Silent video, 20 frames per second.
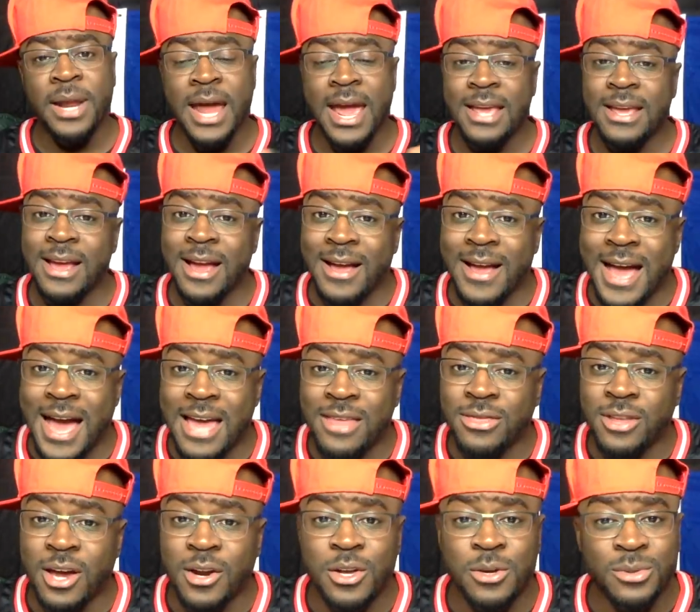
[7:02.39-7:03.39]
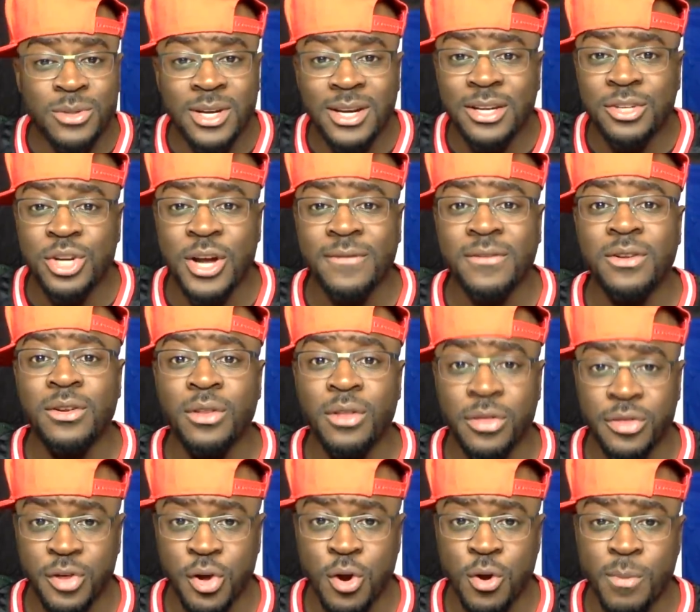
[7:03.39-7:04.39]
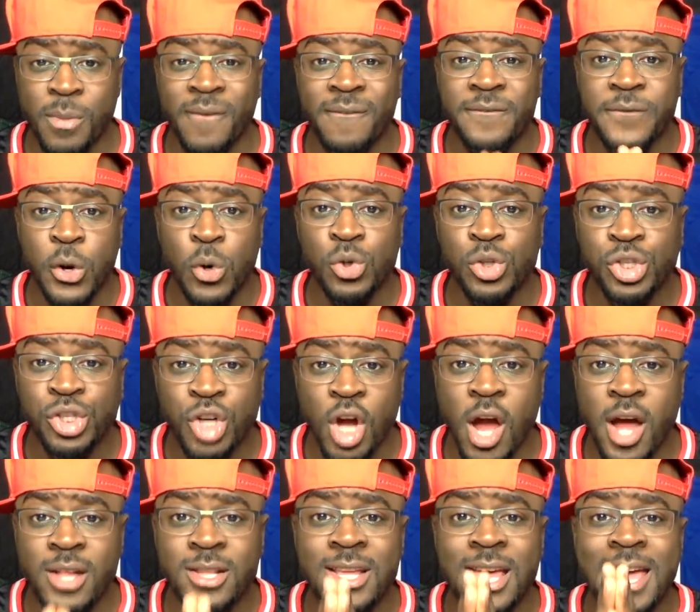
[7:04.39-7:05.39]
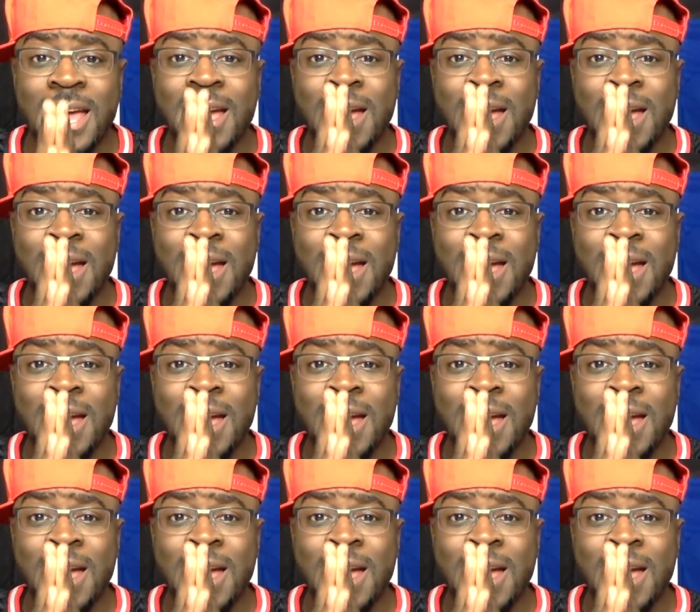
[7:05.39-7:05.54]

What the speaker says: I thought he was going to get drafted in the third. But Vo'Shawn